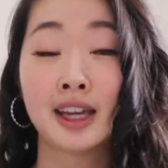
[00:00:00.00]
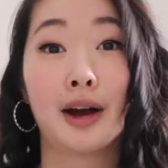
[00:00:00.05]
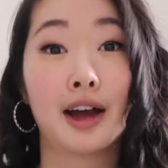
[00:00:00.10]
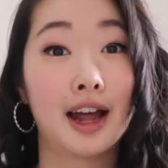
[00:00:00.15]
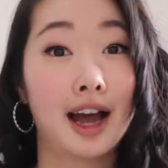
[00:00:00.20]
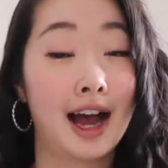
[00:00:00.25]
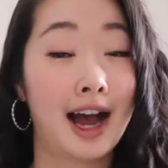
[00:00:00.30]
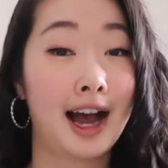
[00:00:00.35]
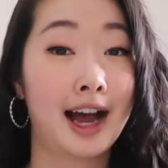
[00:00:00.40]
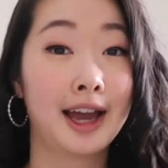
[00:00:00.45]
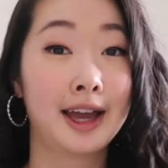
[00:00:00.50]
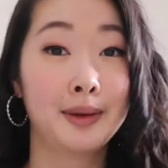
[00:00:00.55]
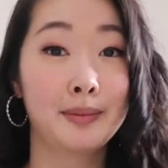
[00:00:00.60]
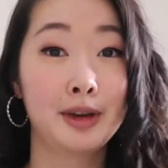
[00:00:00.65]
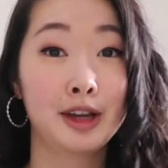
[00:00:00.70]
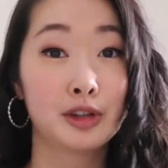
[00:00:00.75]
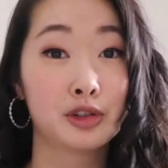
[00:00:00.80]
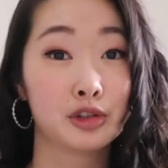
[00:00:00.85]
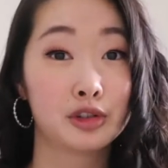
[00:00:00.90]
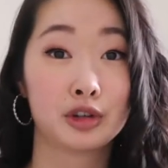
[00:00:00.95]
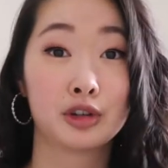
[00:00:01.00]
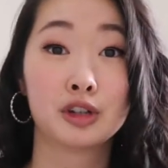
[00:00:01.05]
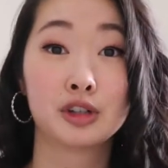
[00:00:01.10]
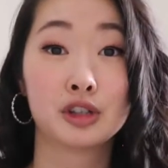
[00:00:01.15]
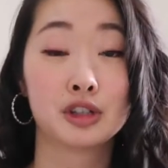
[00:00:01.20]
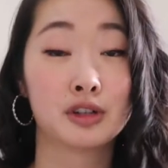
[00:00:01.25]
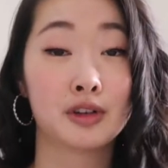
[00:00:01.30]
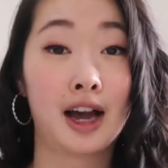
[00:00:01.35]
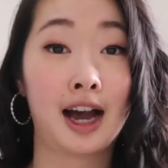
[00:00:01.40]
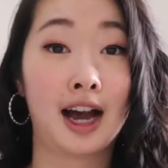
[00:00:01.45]
But I made sure
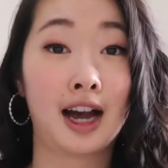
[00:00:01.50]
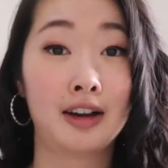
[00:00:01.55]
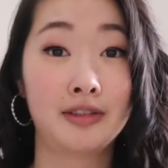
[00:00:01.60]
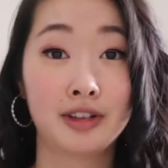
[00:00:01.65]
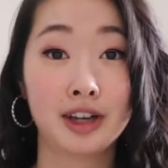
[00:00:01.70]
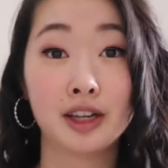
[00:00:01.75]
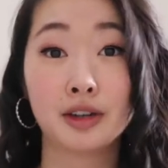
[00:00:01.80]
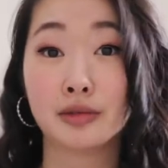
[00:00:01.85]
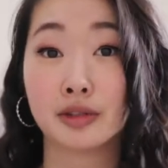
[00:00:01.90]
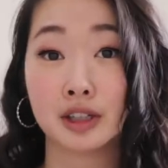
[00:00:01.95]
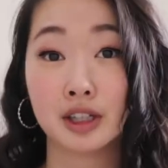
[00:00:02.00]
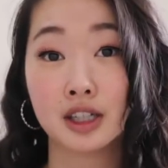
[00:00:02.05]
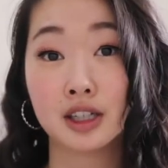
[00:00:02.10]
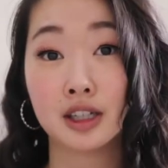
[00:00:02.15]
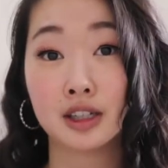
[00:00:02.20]
to have like really